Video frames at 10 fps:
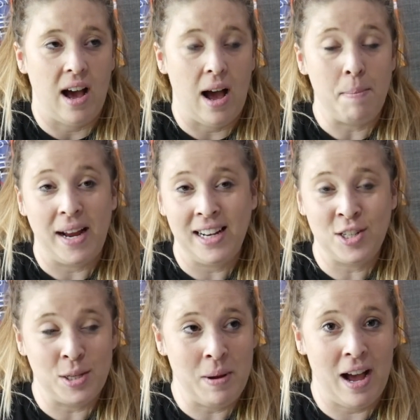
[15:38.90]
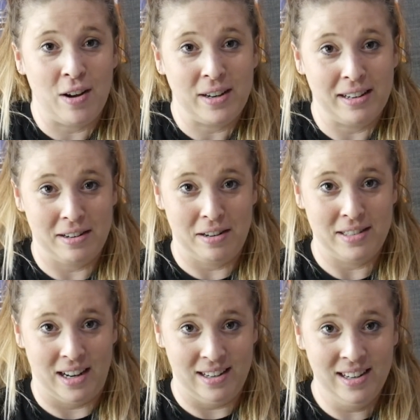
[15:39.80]
I managed somehow to get it all
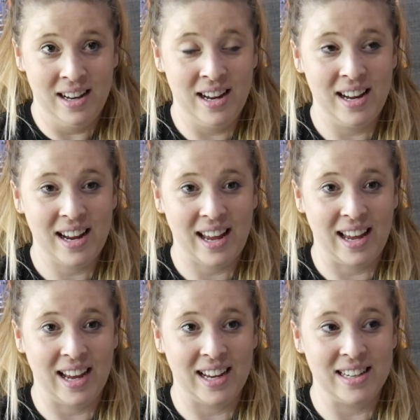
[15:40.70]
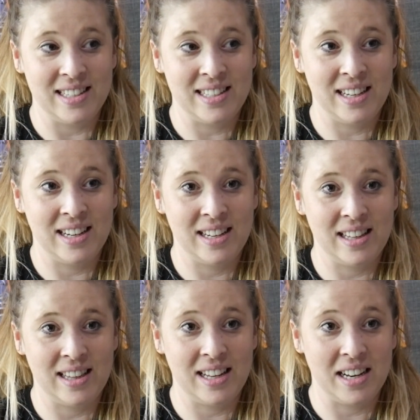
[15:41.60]
done, and
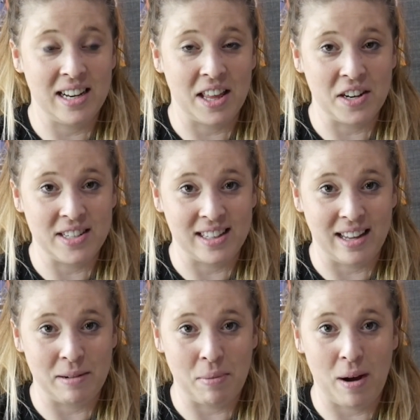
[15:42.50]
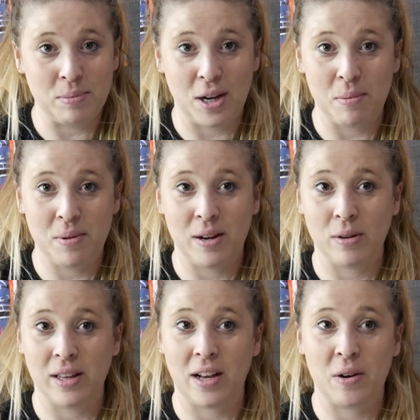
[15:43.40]
then another deadline popped up, and they
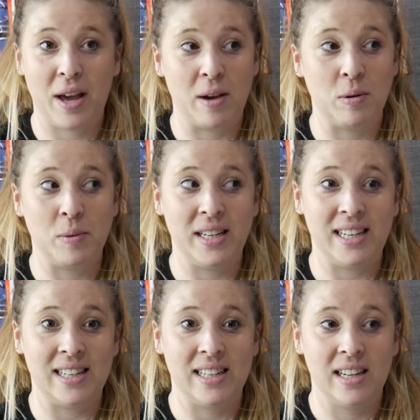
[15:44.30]
were like, okay, well, we need